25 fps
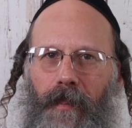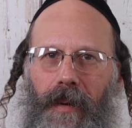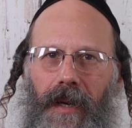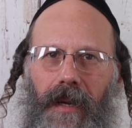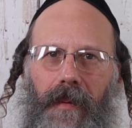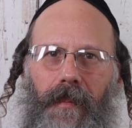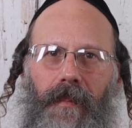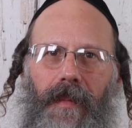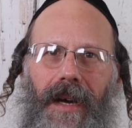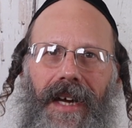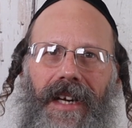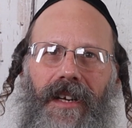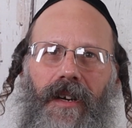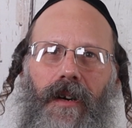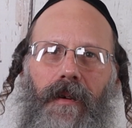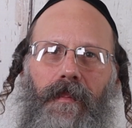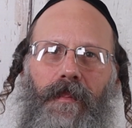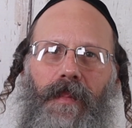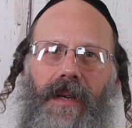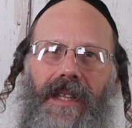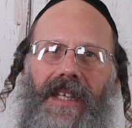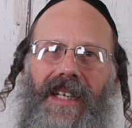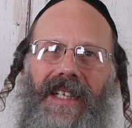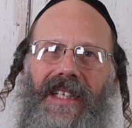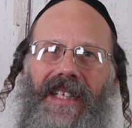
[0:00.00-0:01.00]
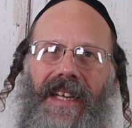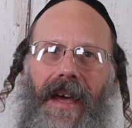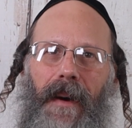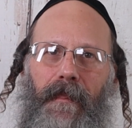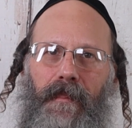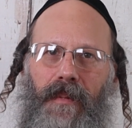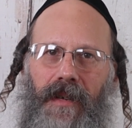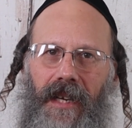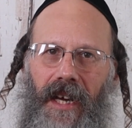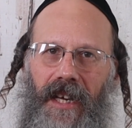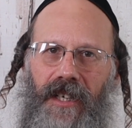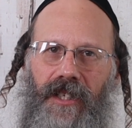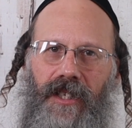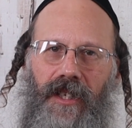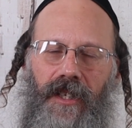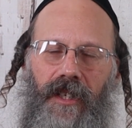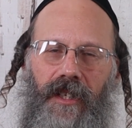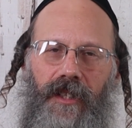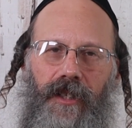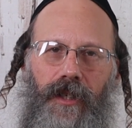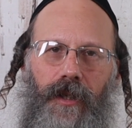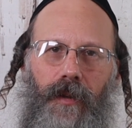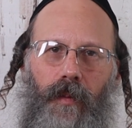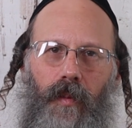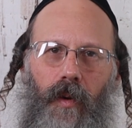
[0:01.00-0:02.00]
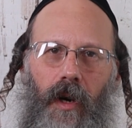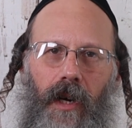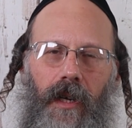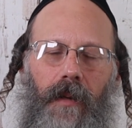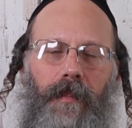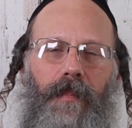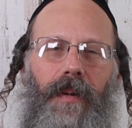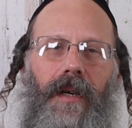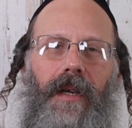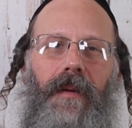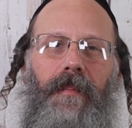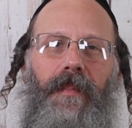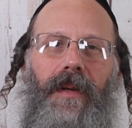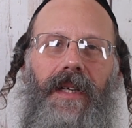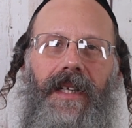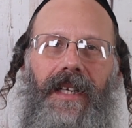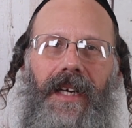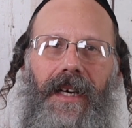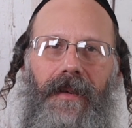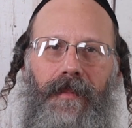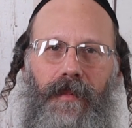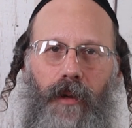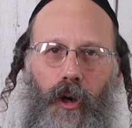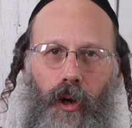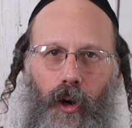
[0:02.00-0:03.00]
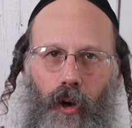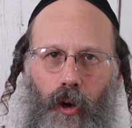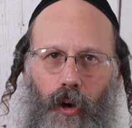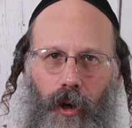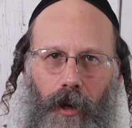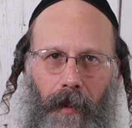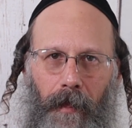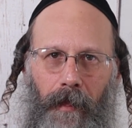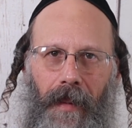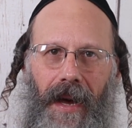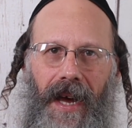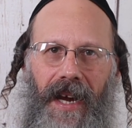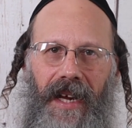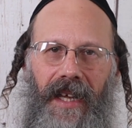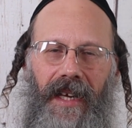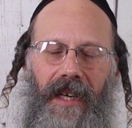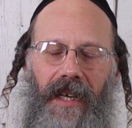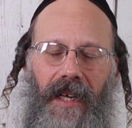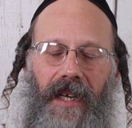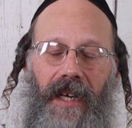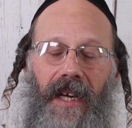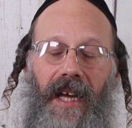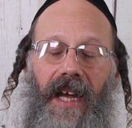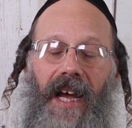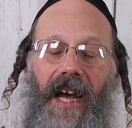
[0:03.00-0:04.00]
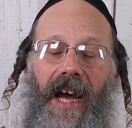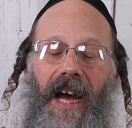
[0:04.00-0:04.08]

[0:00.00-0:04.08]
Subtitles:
But it may not be the adaptation that you want, but it becomes automatic.